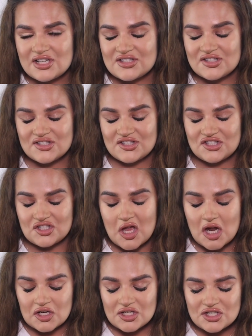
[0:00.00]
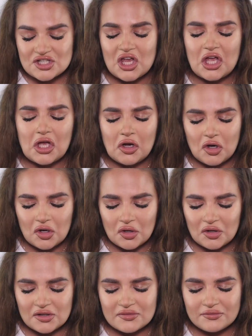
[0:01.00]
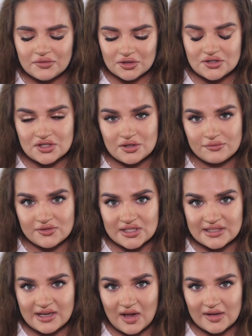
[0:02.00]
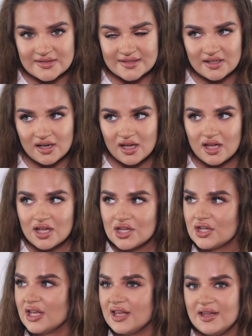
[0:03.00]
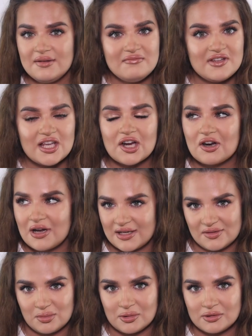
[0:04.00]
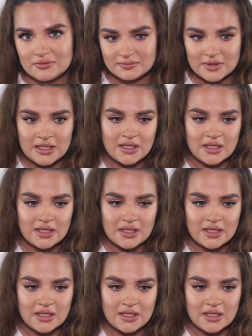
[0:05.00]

it's such a good version of it, guys. Incredible.